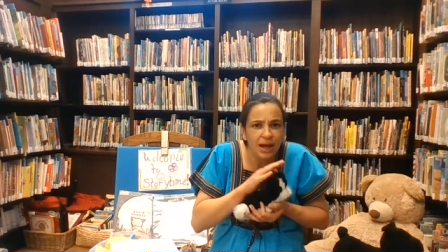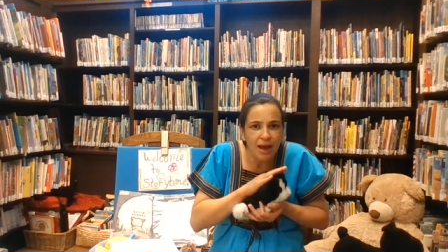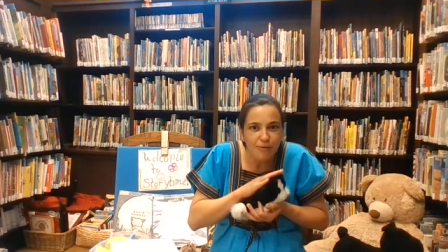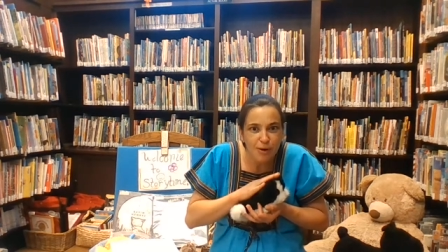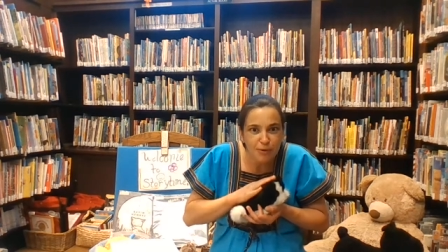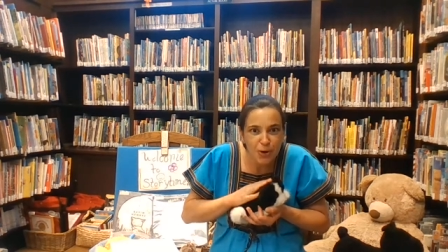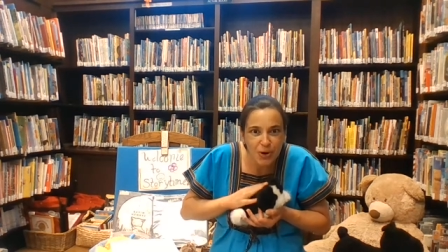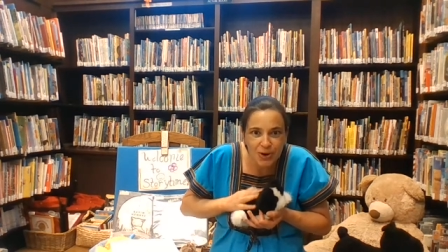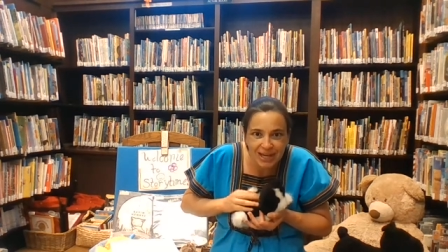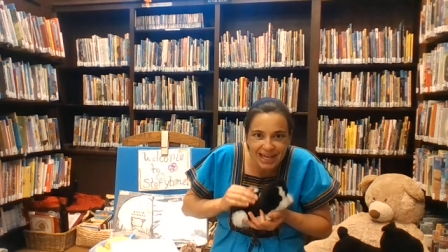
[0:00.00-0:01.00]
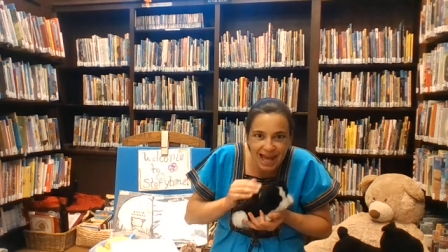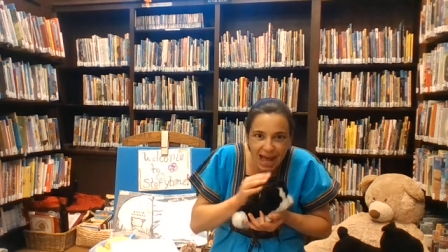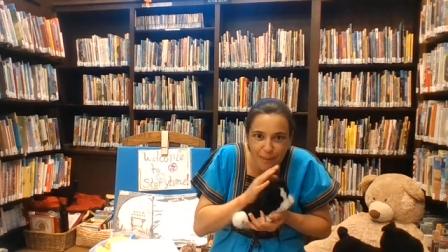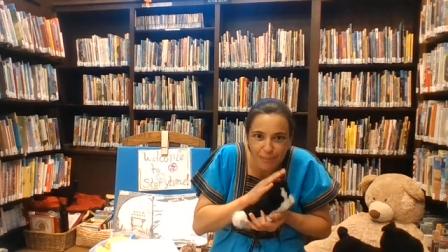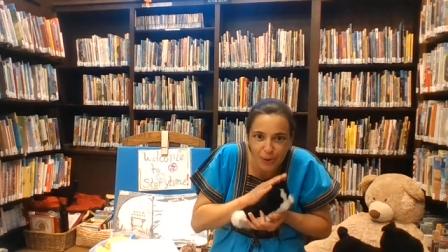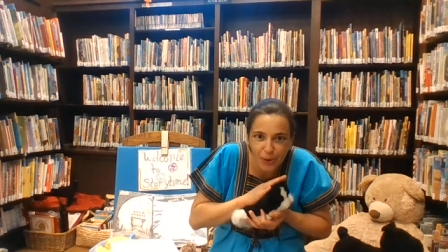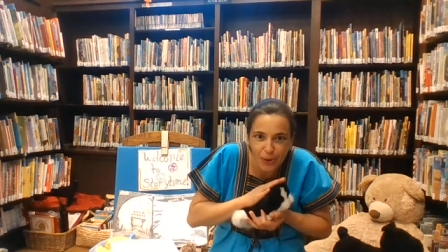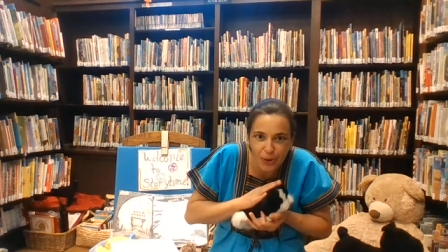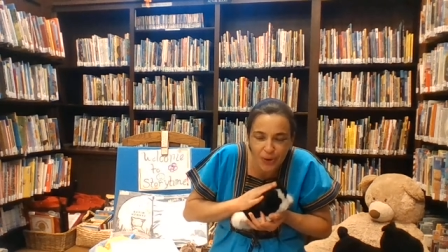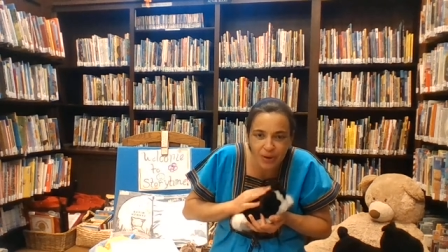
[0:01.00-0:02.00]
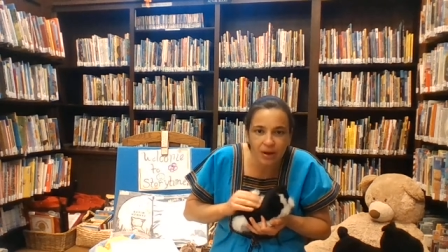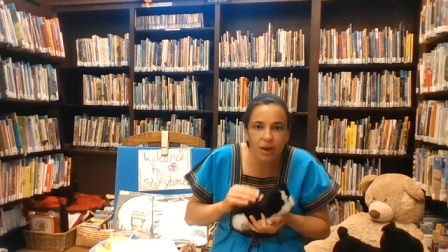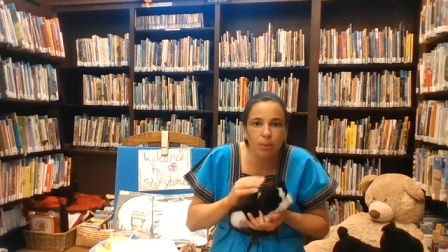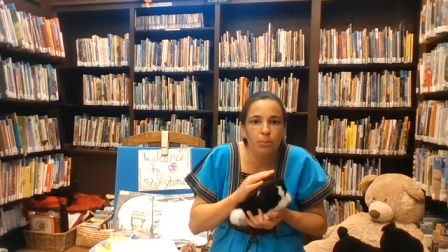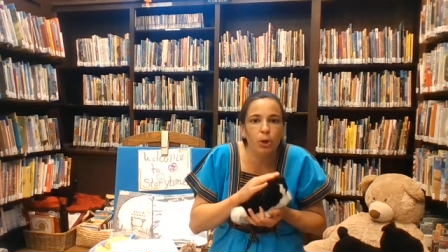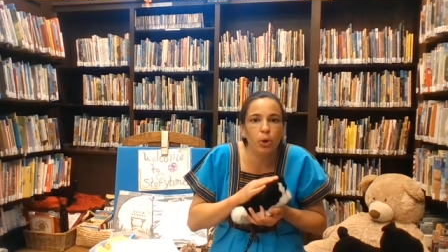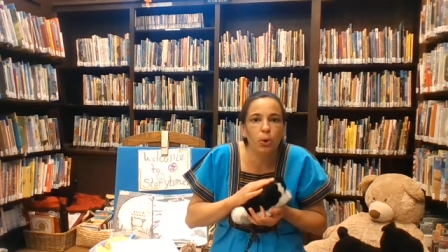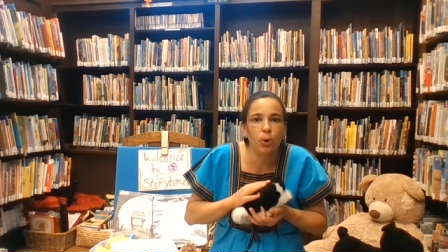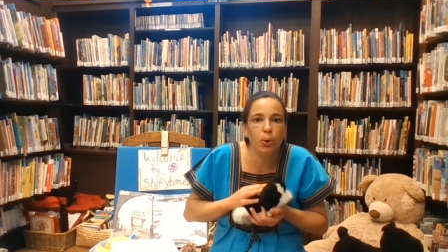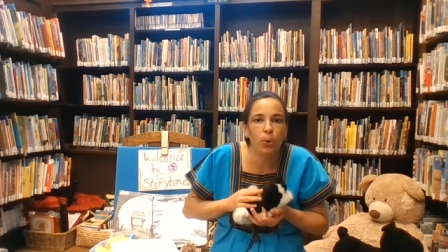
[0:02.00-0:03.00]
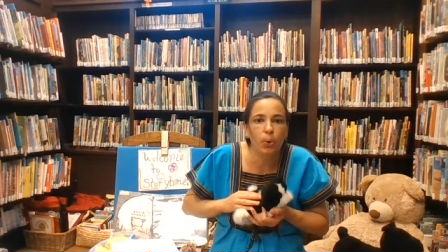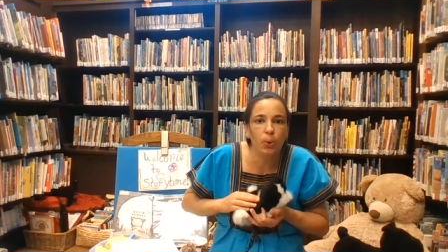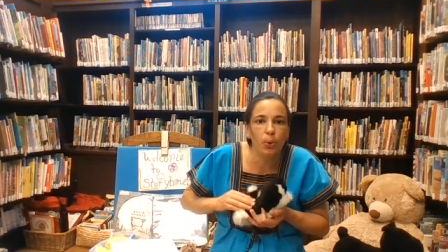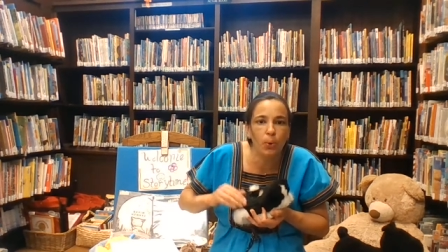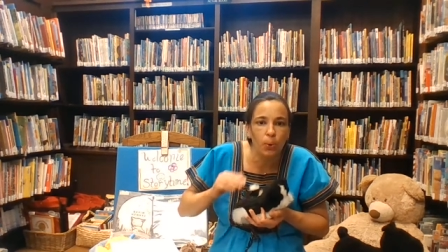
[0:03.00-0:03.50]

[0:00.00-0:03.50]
Have you ever heard a cat purr? Purr.